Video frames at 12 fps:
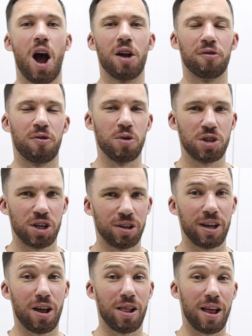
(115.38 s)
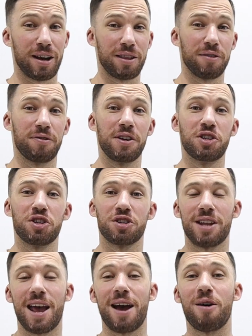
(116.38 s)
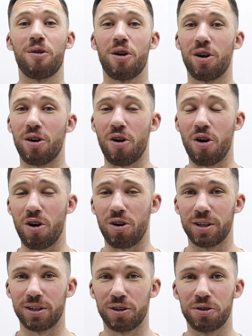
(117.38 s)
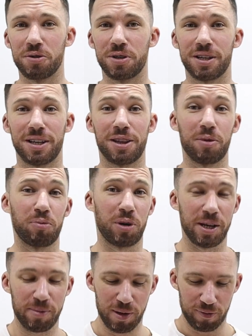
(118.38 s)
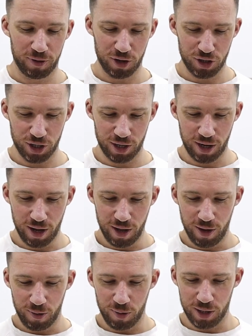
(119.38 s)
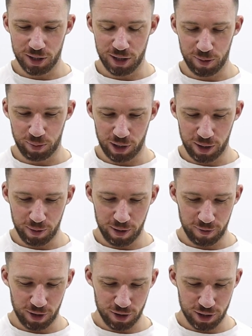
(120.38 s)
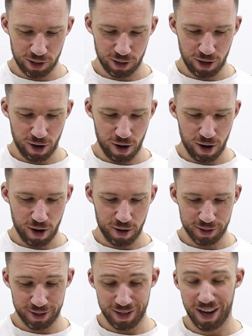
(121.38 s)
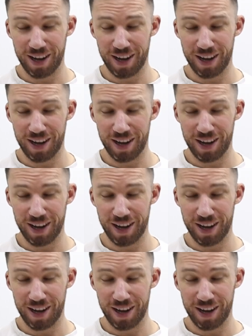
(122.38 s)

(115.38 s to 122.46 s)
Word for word: Unfortunately, a lot of the features now are all included in the premium version which the premium version costs